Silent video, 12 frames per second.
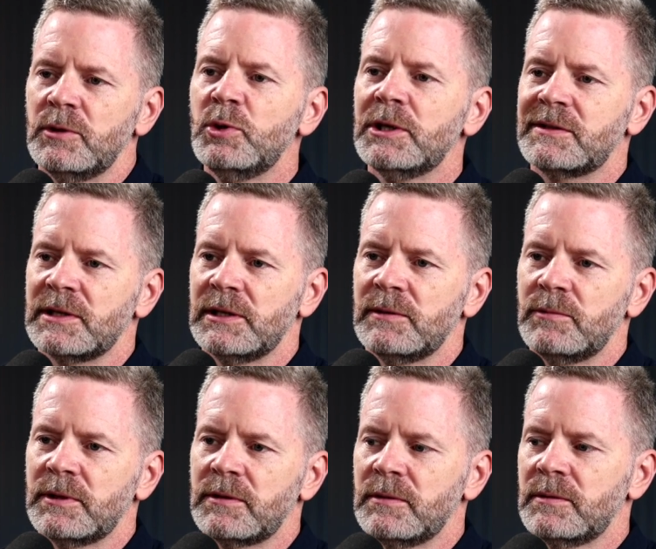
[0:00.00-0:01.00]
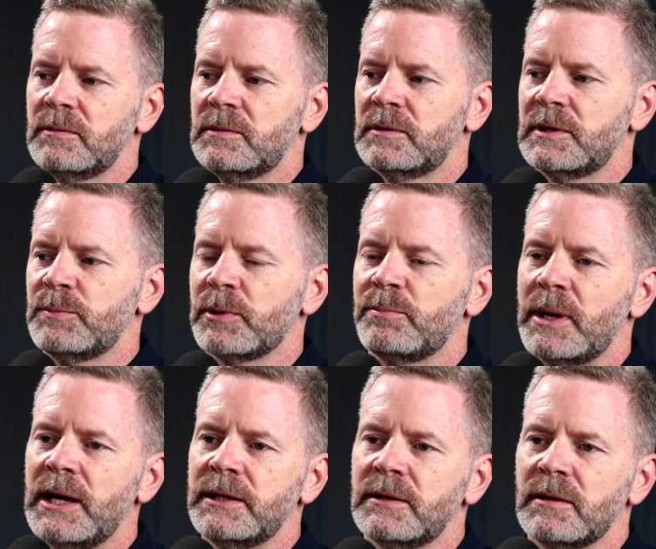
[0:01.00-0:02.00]
unity with you, deeper
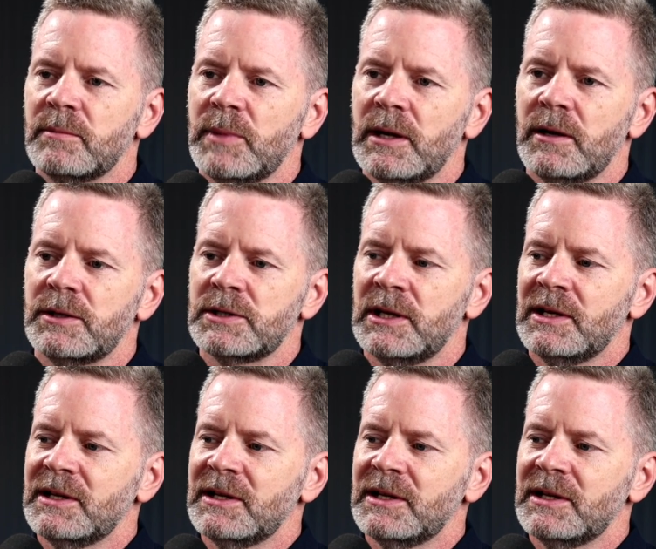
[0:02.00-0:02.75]
bond in our marriage.